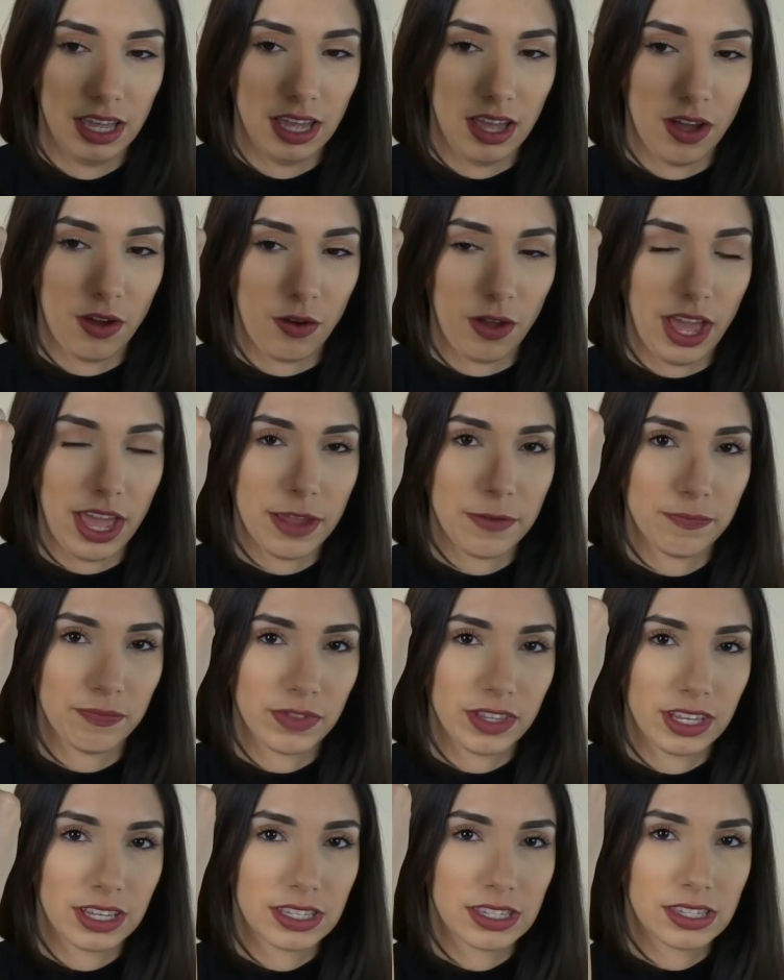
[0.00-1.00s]
Okay,
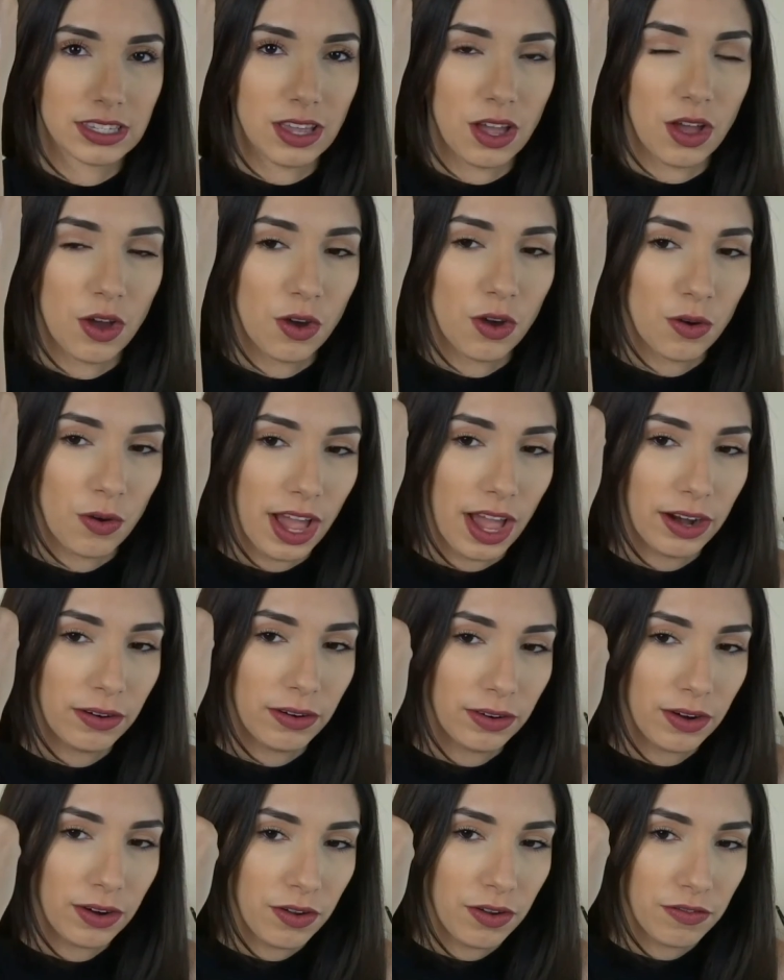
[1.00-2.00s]
so I
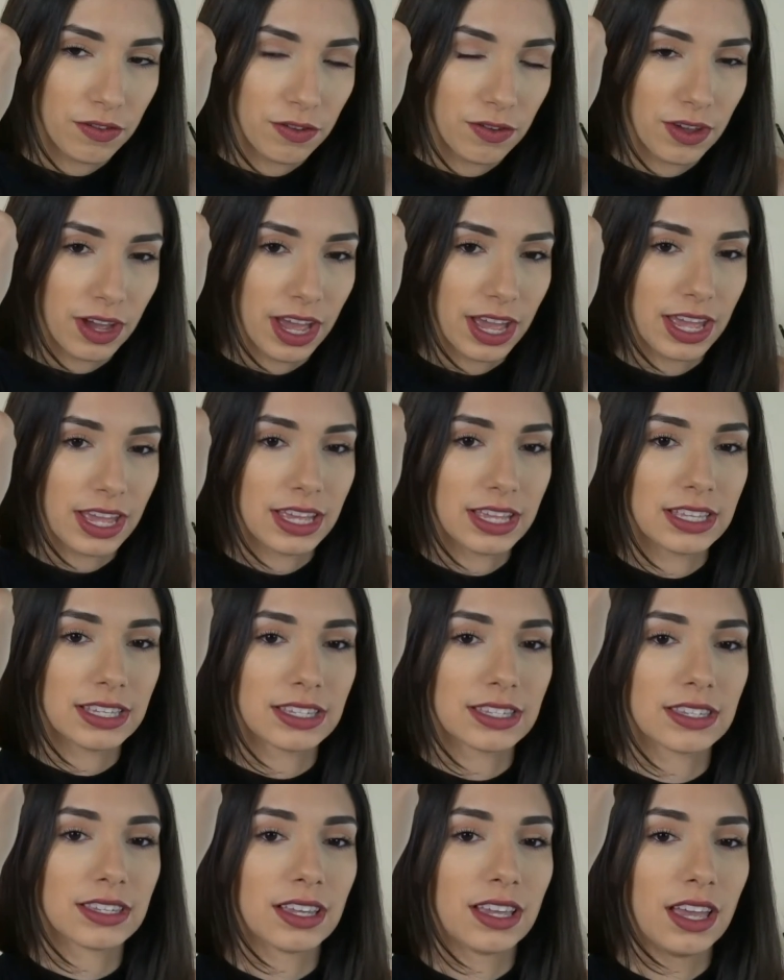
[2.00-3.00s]
don't know if you
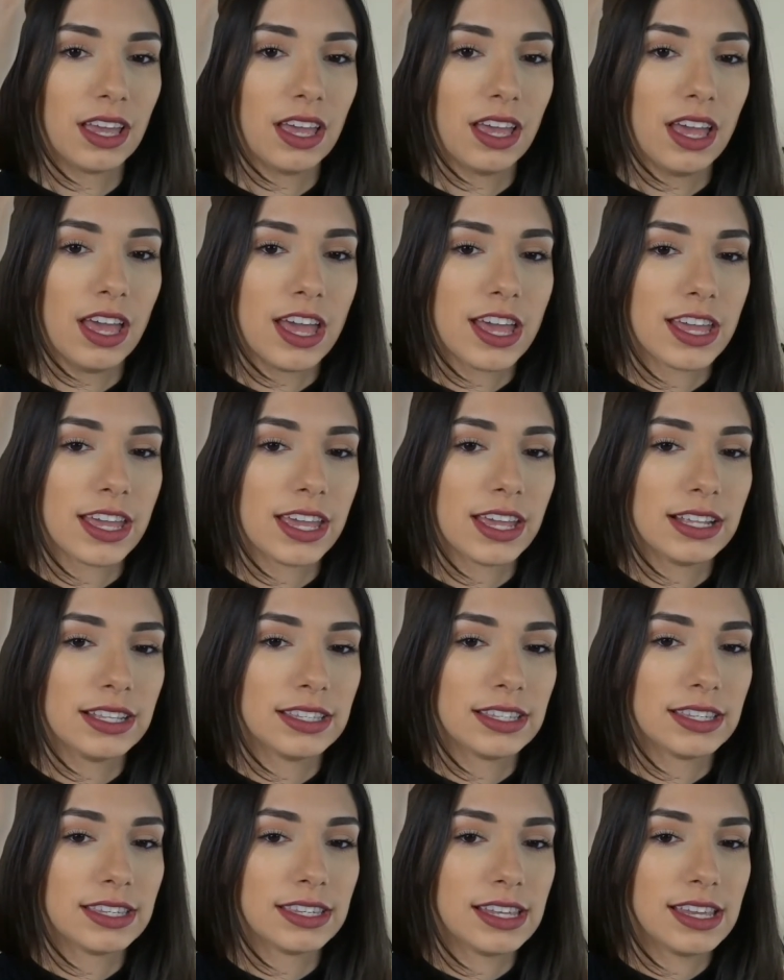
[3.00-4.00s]
guys can
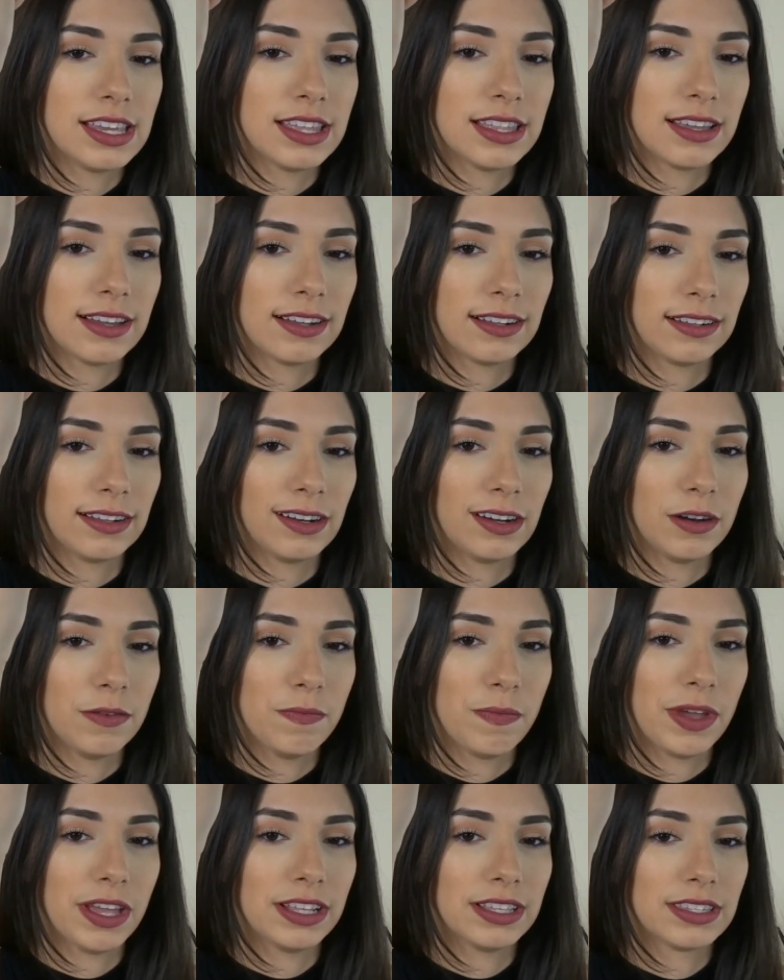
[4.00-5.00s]
see the glitter
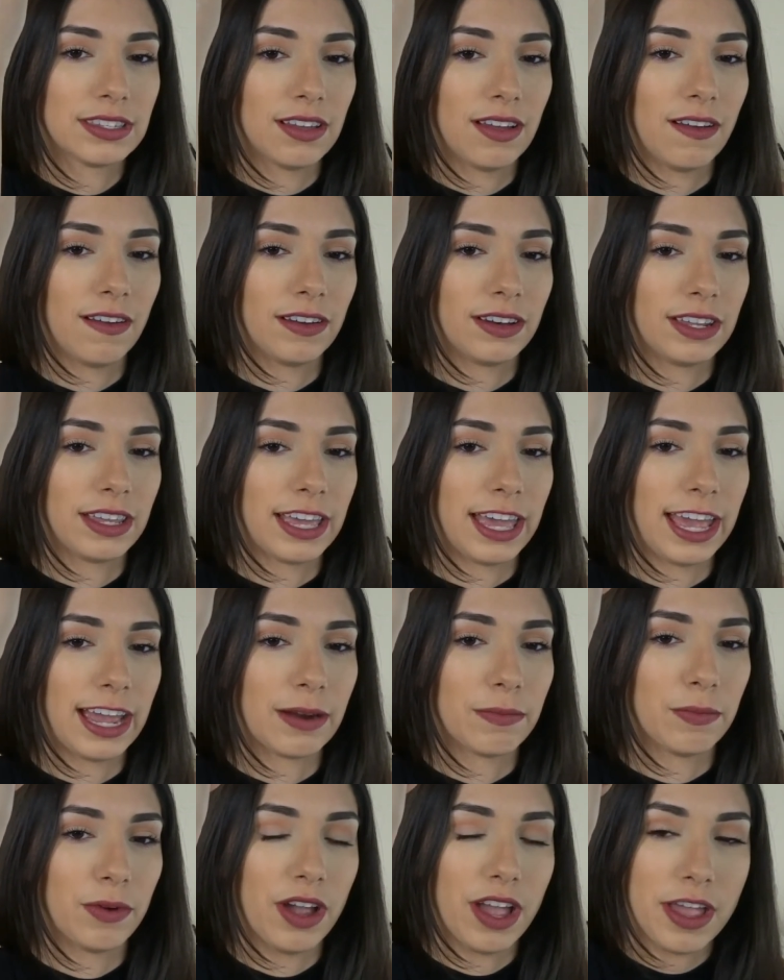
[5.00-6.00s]
bits on
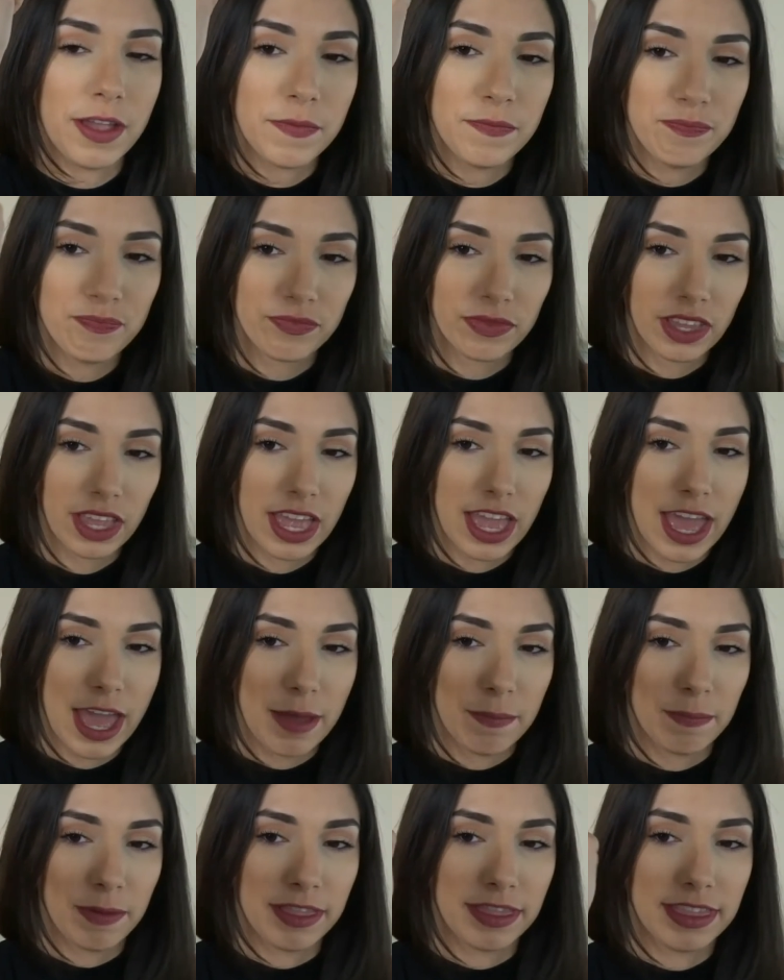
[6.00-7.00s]
camera,
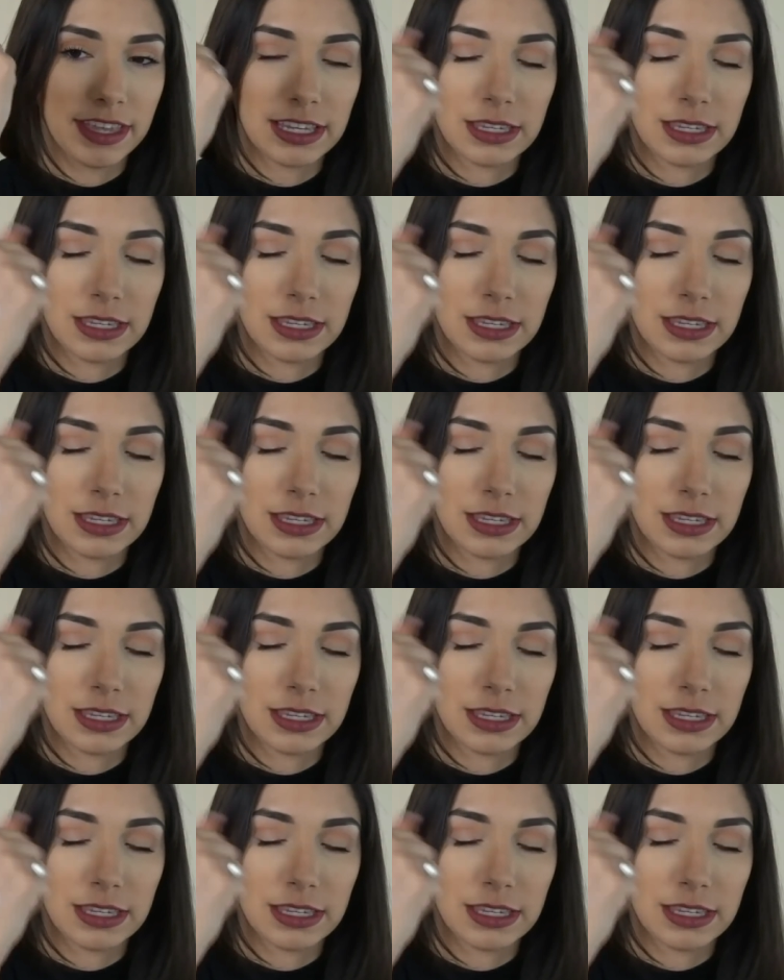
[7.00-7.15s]
but this